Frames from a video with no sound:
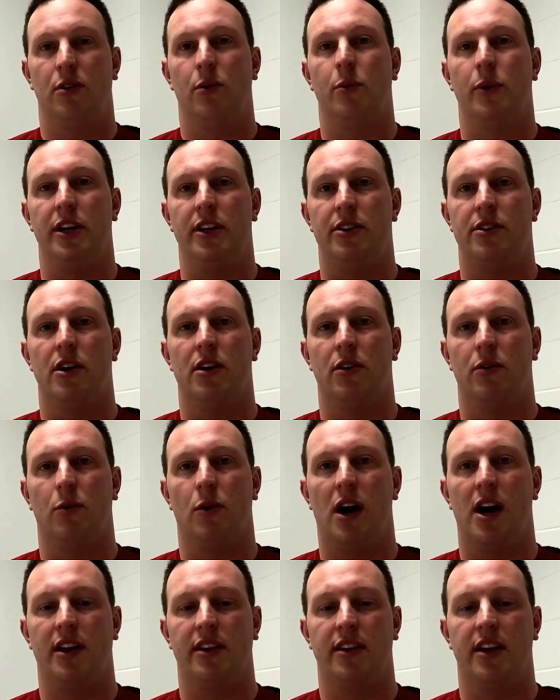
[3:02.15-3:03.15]
We don't
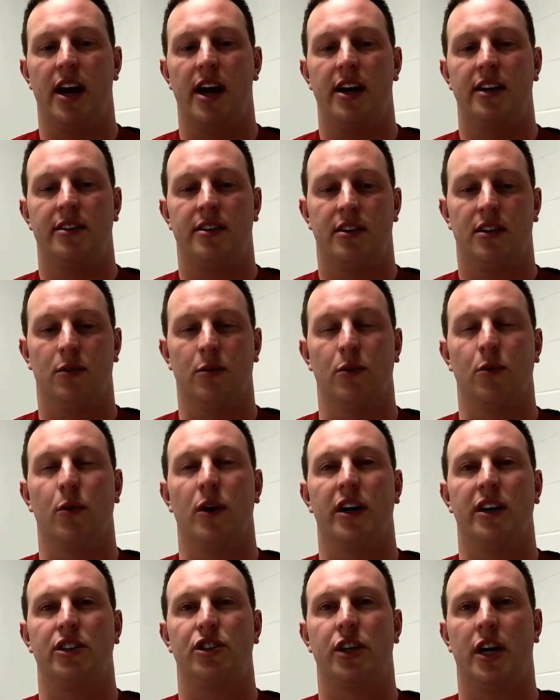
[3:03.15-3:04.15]
want that. We
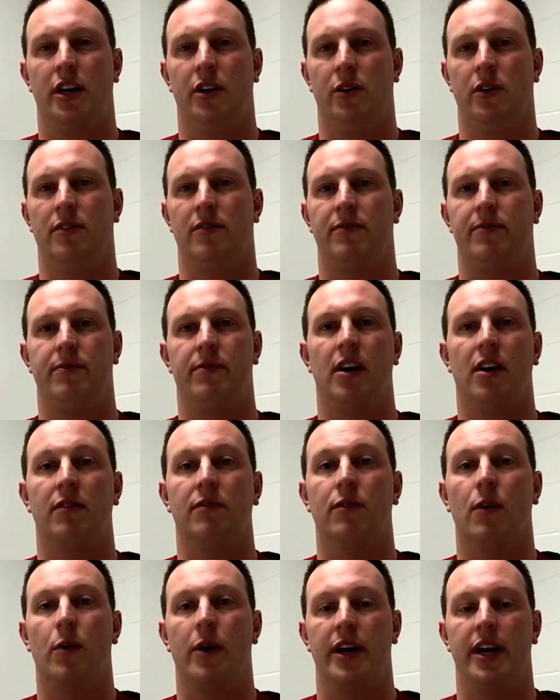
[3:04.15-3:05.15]
want to try to
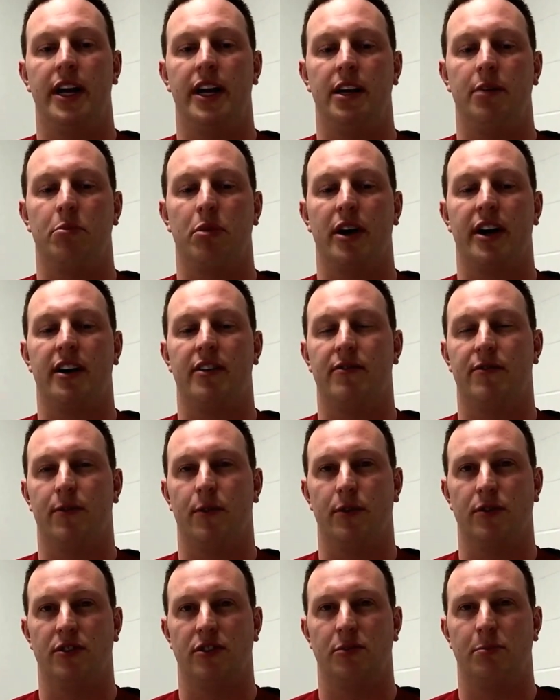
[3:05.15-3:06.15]
avoid any braking
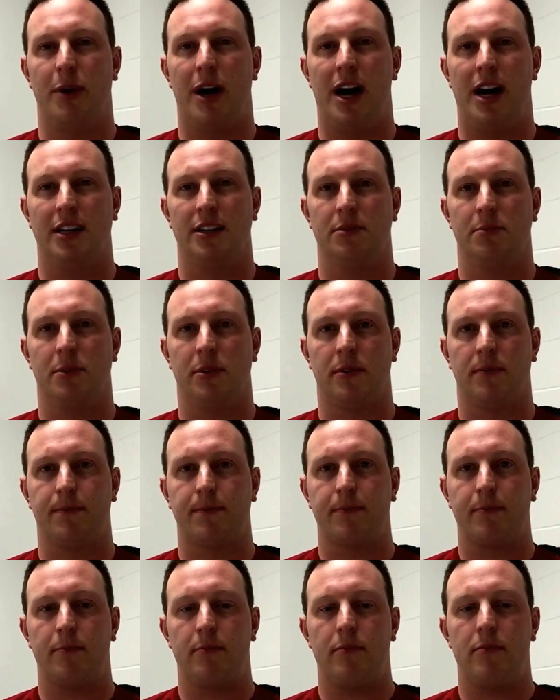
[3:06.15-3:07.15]
forces possible.
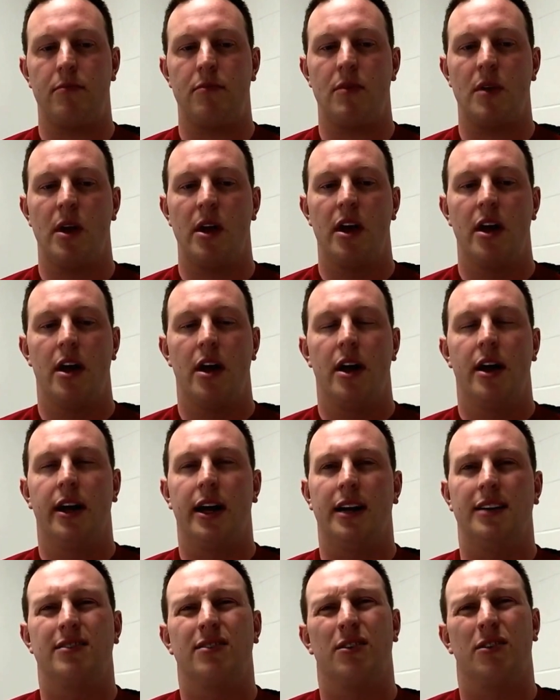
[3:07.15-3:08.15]

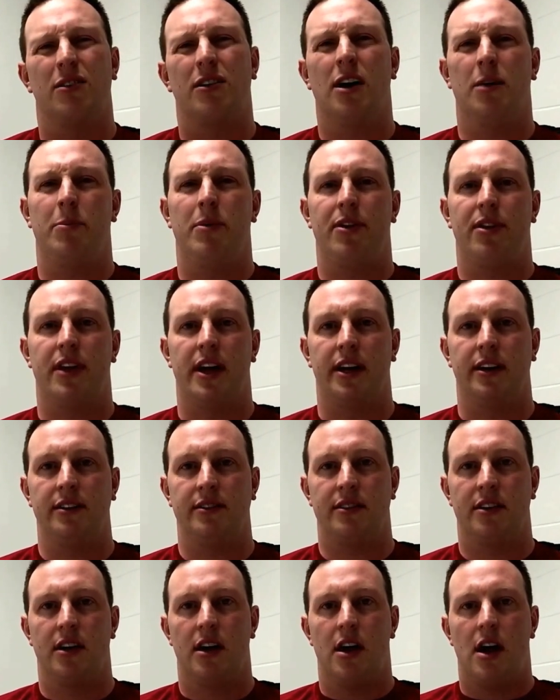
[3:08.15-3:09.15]
Okay, so a couple
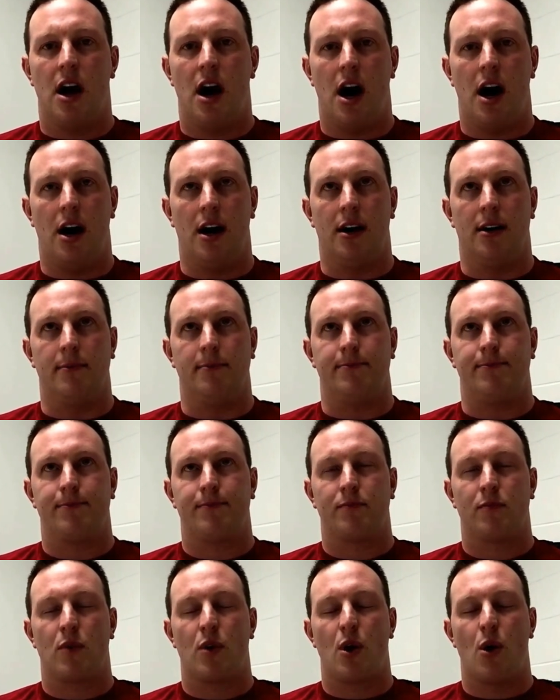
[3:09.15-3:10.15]
things.
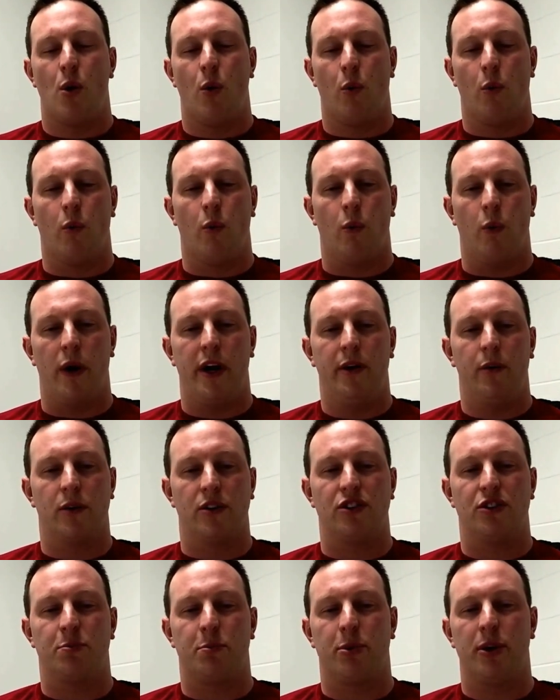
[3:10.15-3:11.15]
When we're
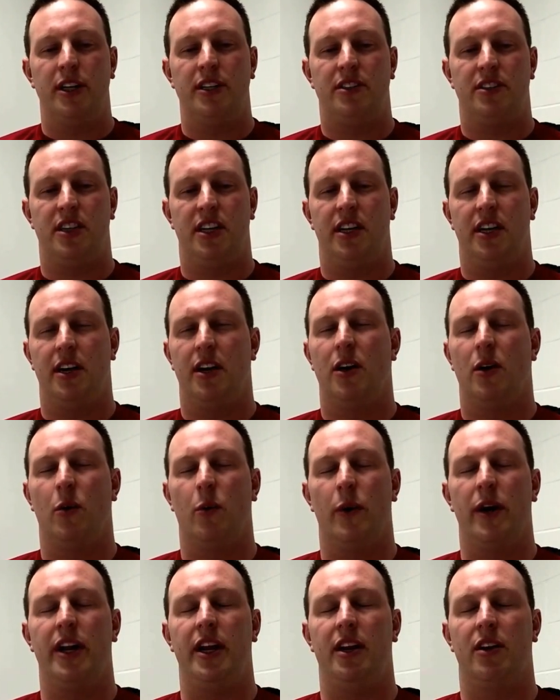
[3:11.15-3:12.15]
sprinting,
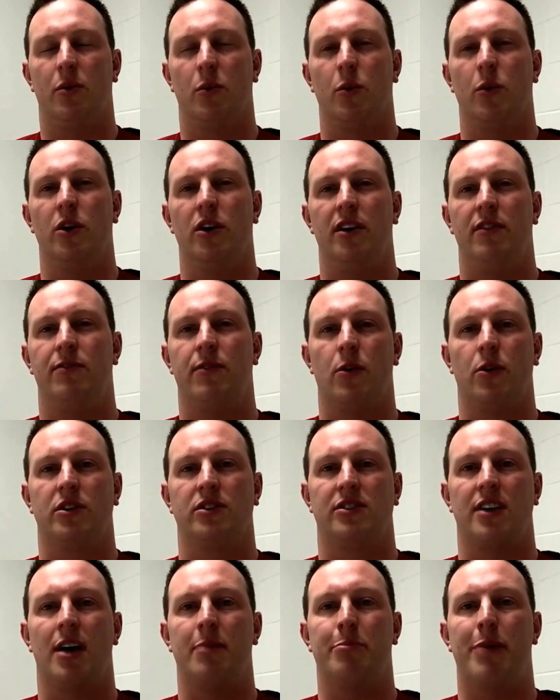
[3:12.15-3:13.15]
we need to really
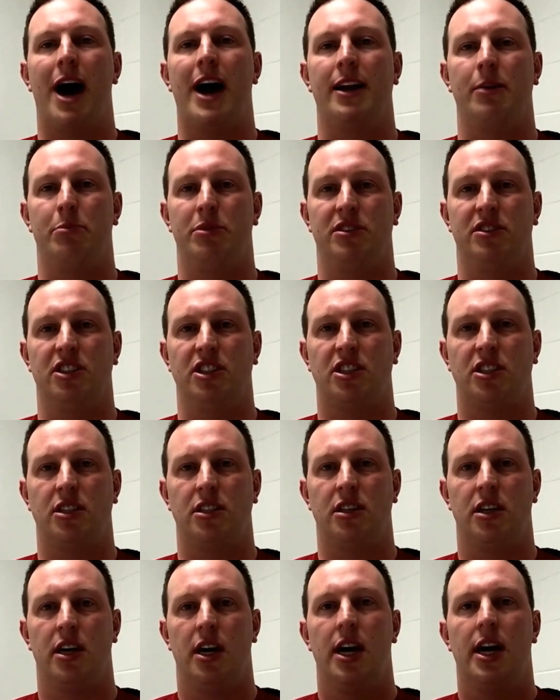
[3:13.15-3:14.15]
focus on body position.